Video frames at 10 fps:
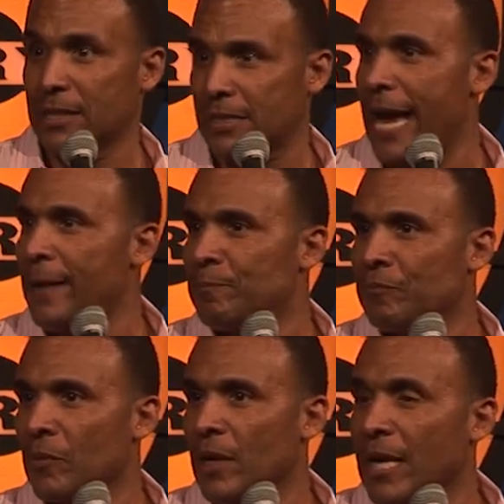You understand?
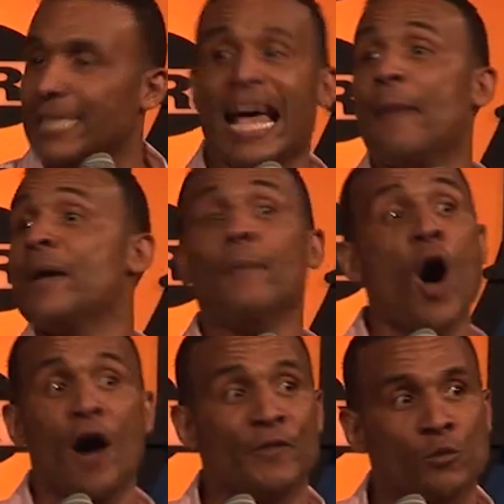Because I'll be in
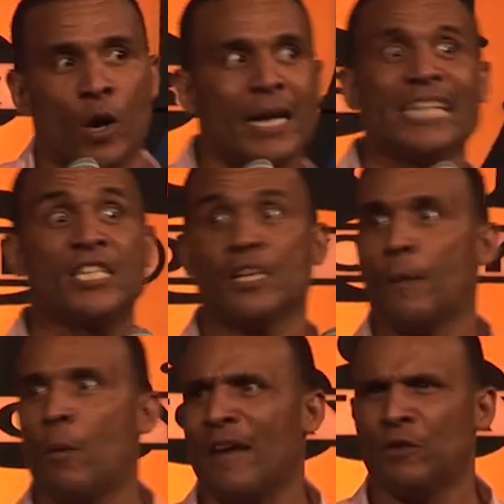my office working, I just
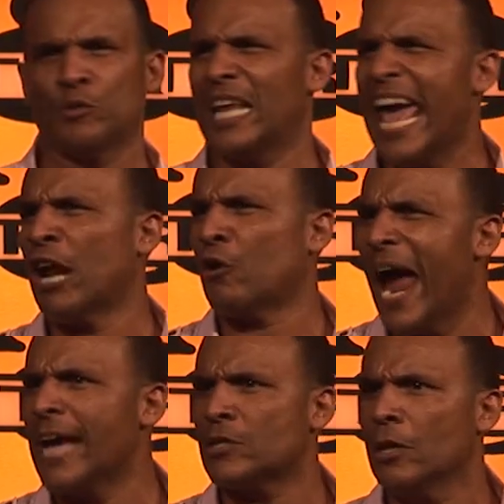hear my wife lose it. Anna
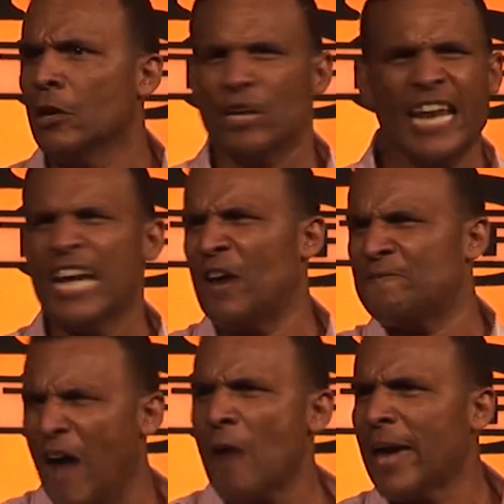Grace, you need
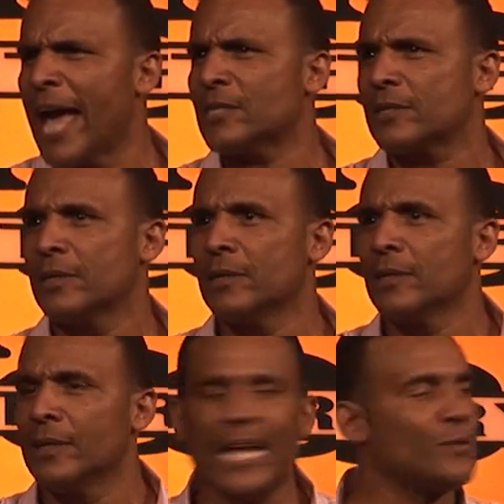to focus.
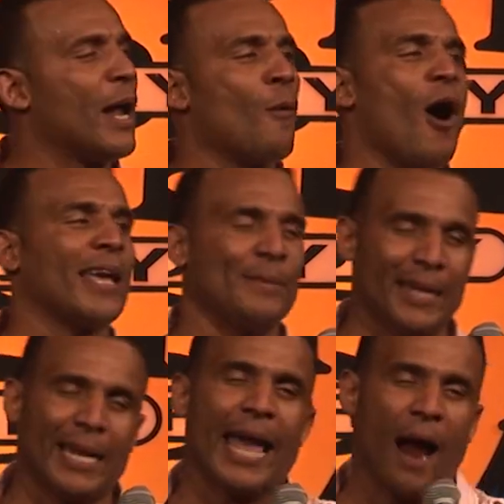That's when I walk in
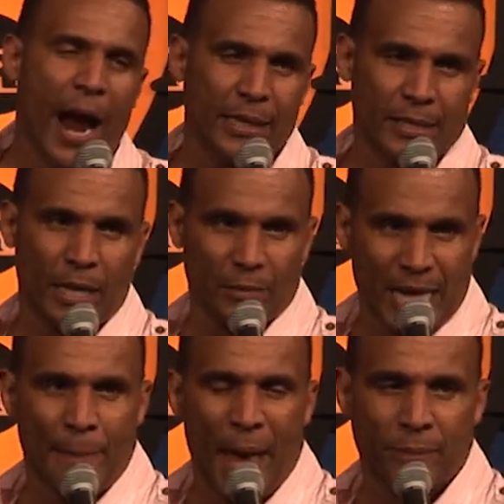immediately, like, all right, let's go.
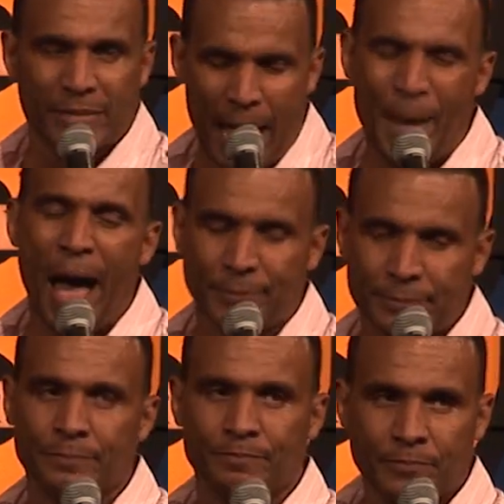Tap out, tap
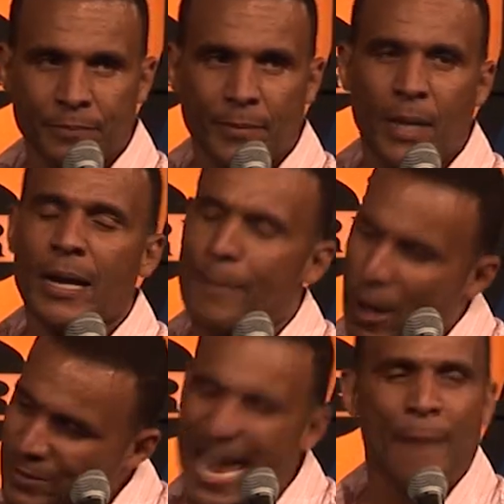out.
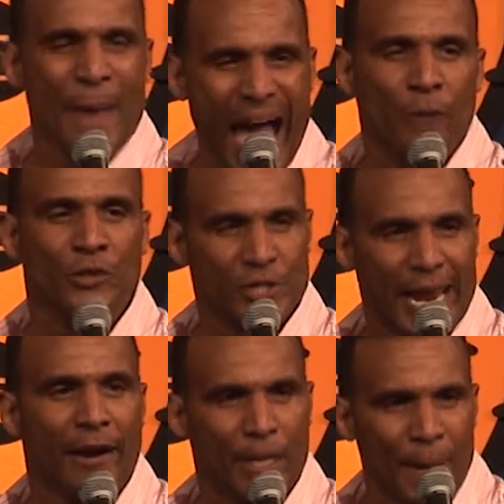Come on, tap out. You're
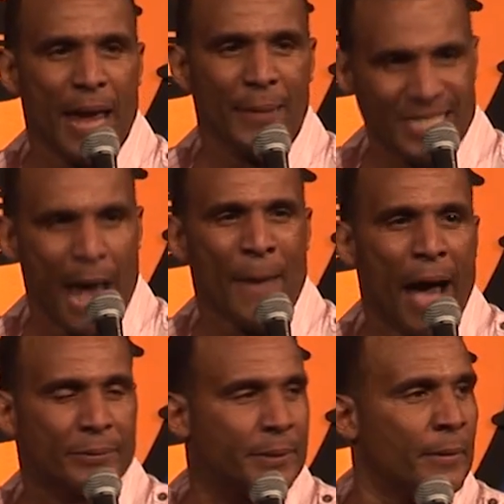scaring the baby. Tap
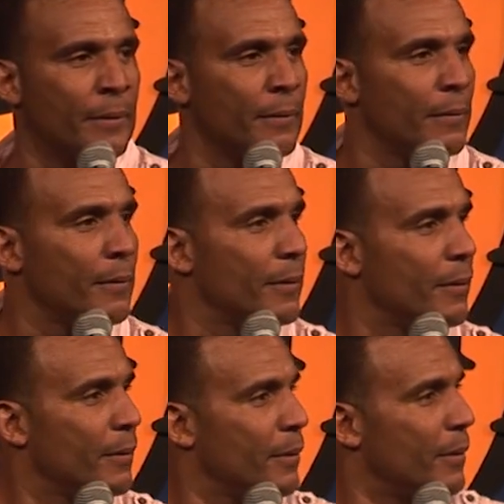out
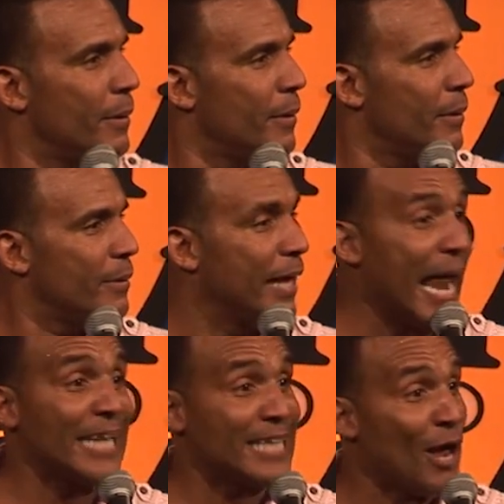
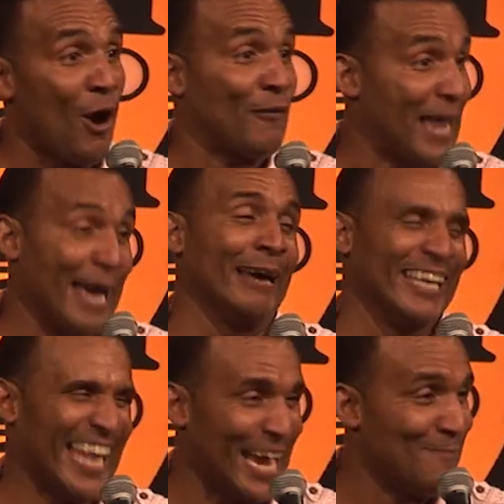then I take over like,
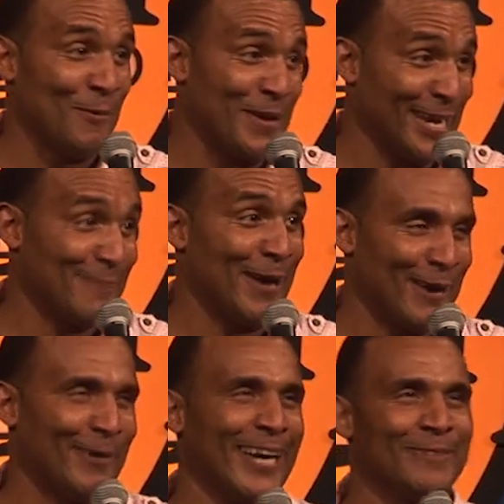like I'm gonna be any
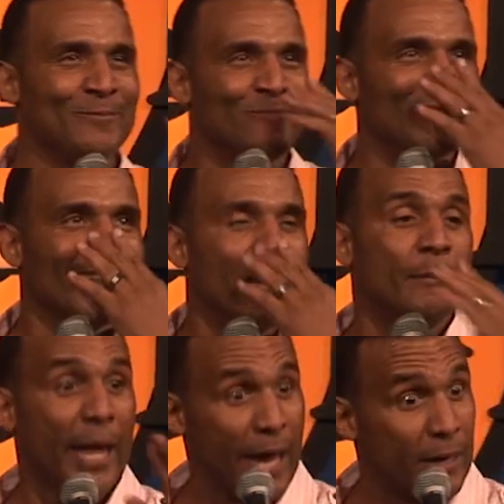better, right?
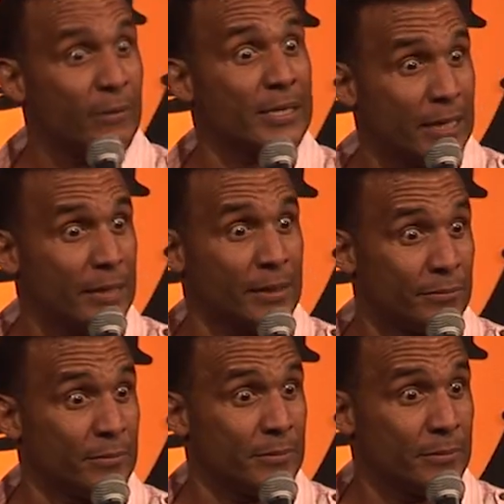I'm like, Anna Grace,
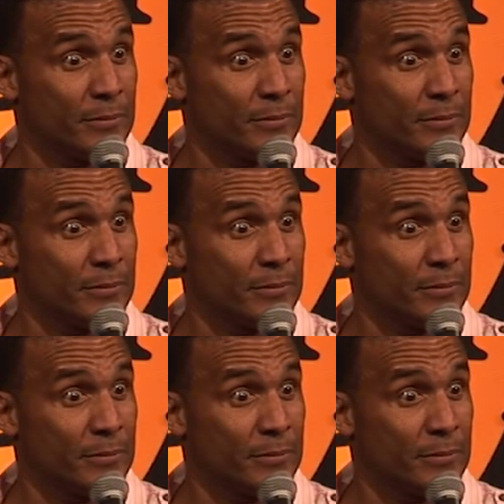listen.